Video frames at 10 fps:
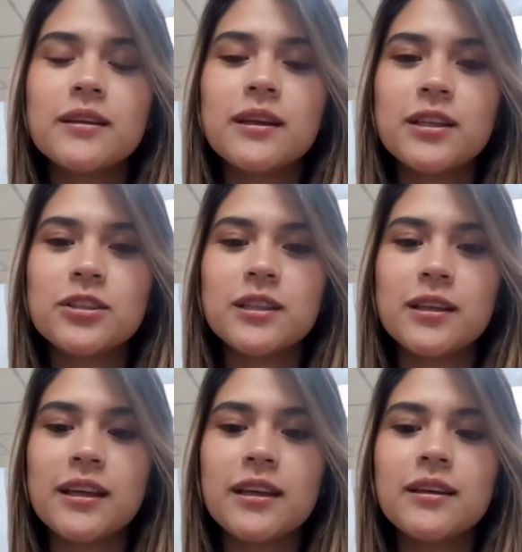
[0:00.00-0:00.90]

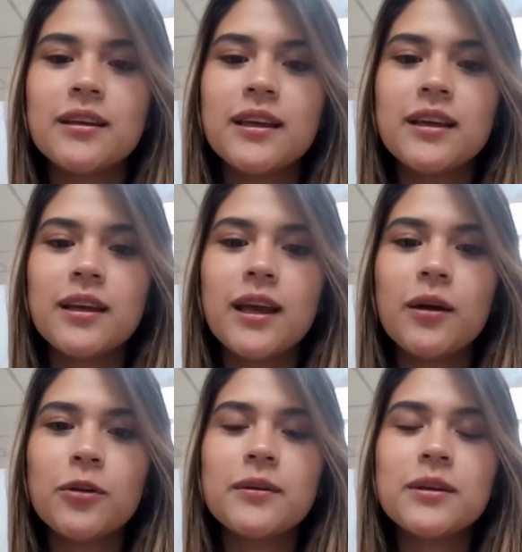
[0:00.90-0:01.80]
Additionally, it
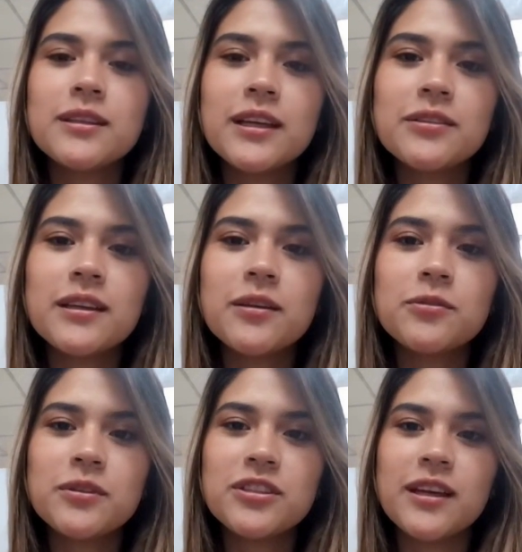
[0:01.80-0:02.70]
allowed for the testing
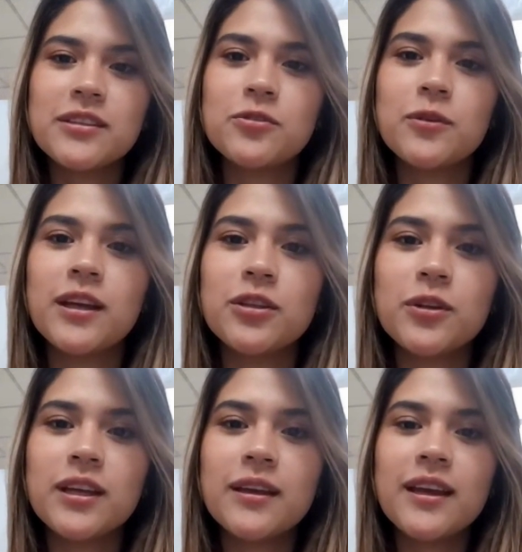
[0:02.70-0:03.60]
of precise
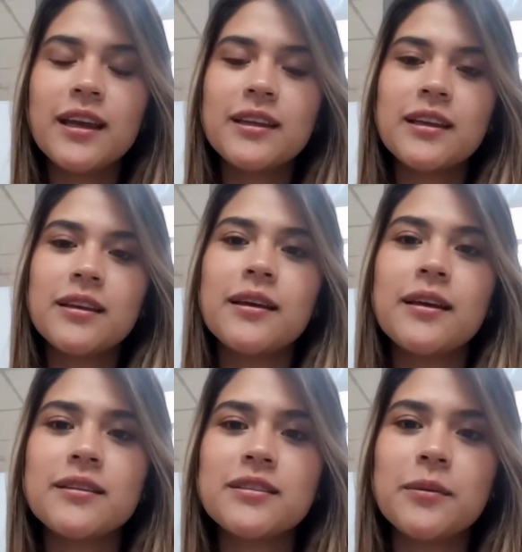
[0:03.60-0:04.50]
re-entry and landing,
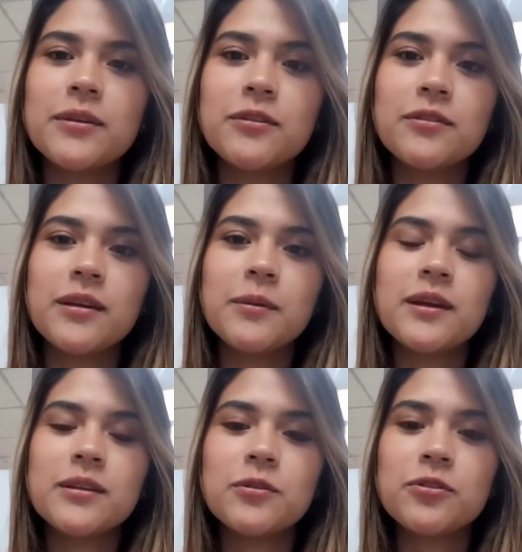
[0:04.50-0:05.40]
something
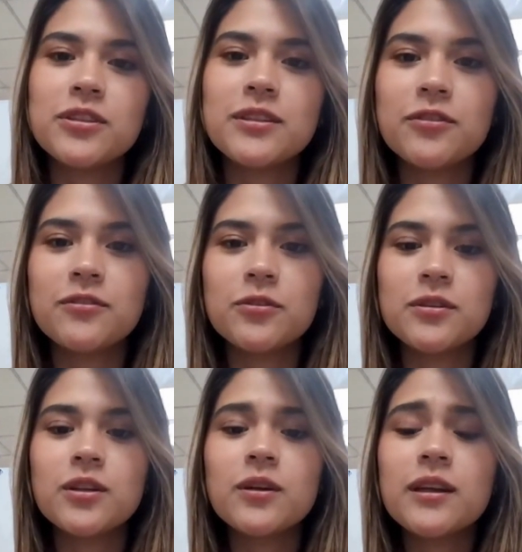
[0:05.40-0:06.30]
fundamental for safely
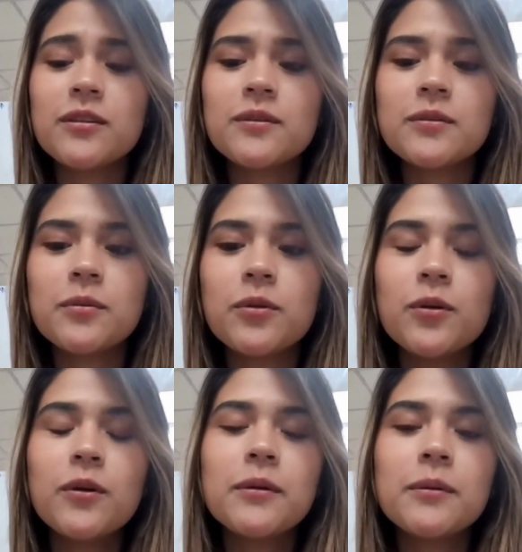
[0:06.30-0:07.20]
returning from the moon.